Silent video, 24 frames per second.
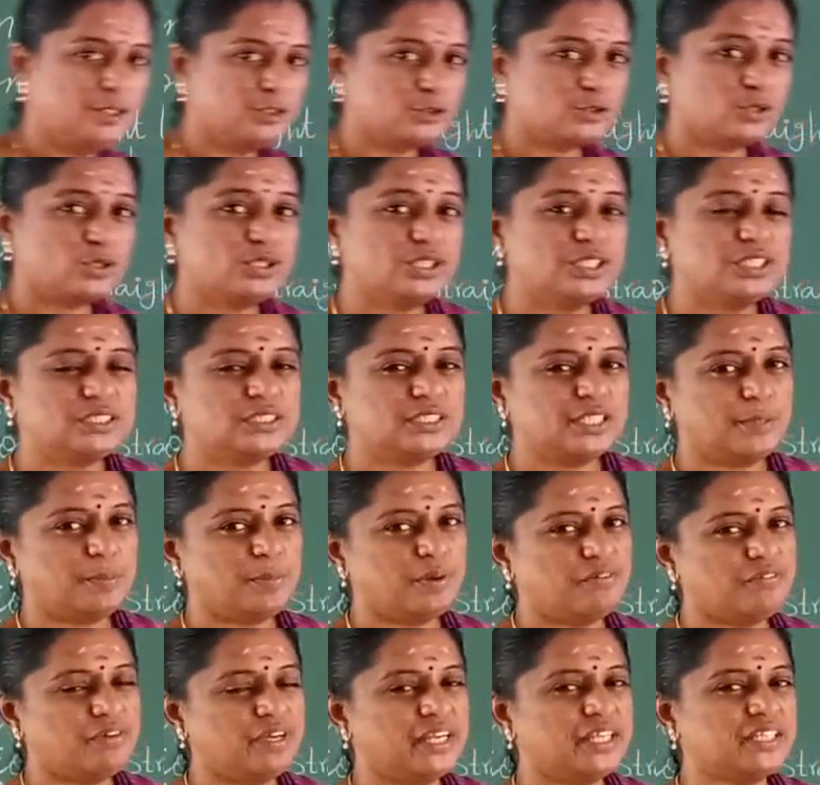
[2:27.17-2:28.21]
So this type
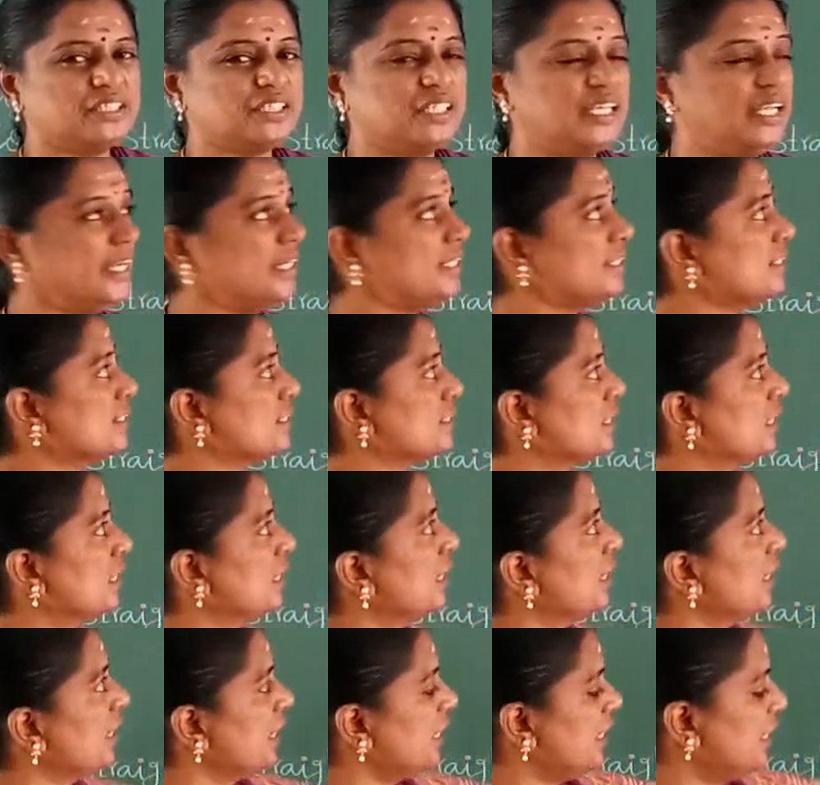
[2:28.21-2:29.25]
of variation is
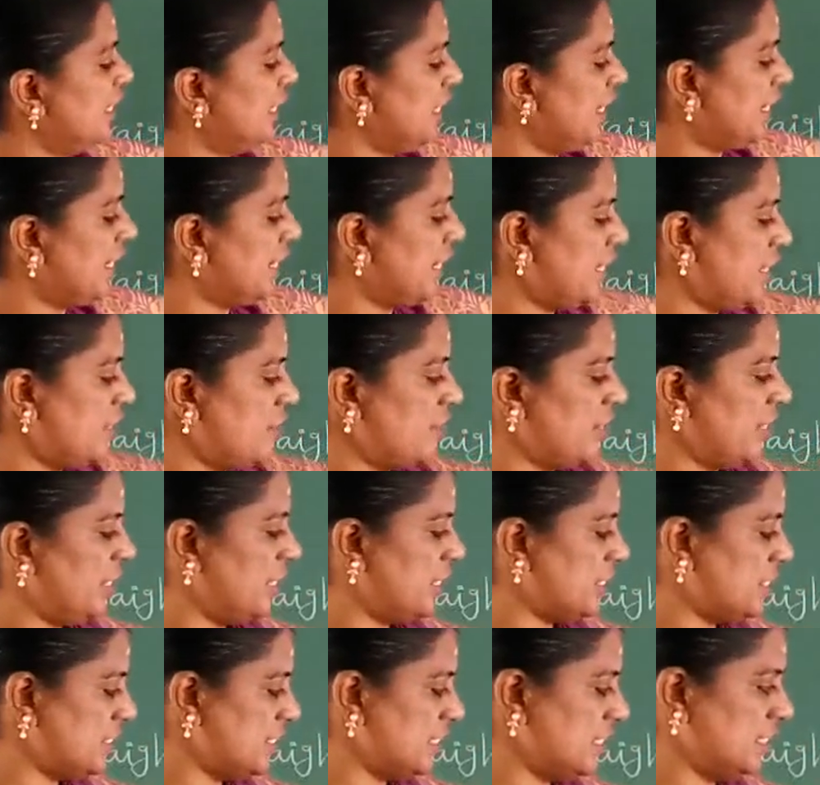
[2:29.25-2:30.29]
indirect
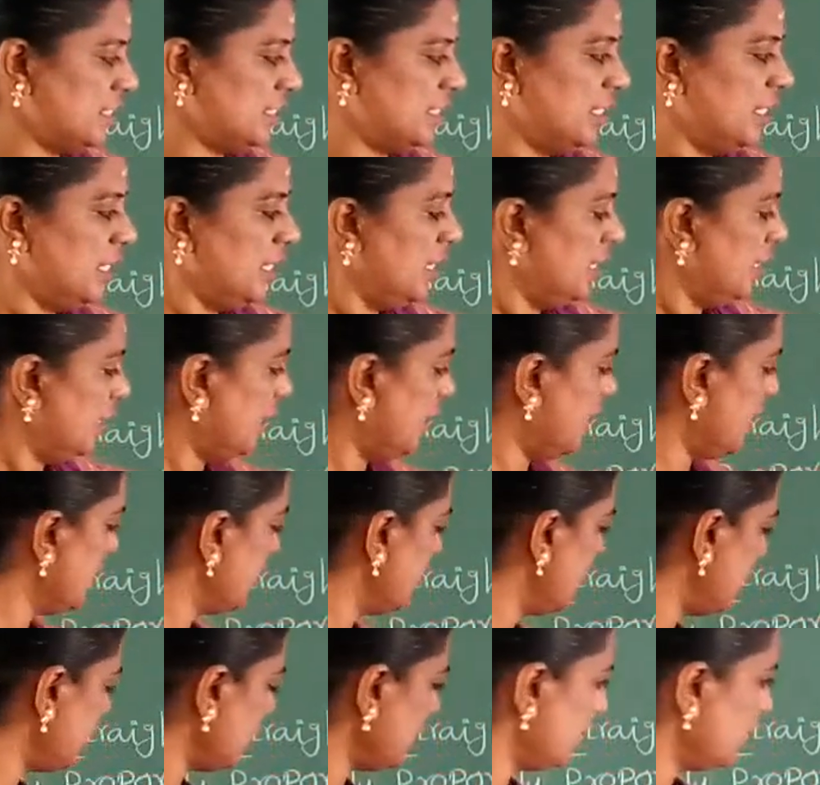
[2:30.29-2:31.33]
variation.
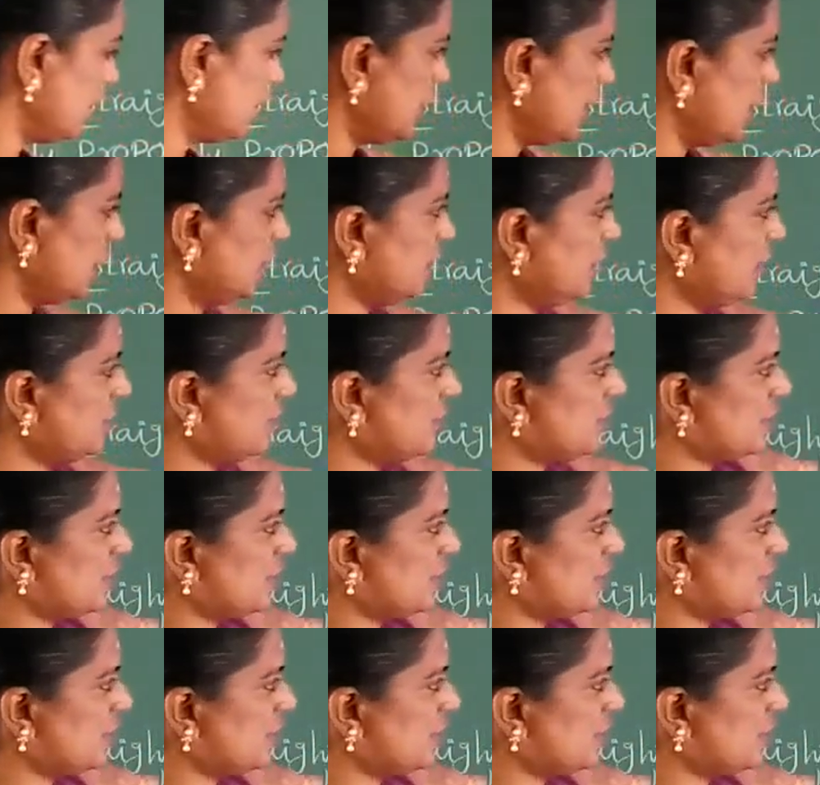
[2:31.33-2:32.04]
Here in this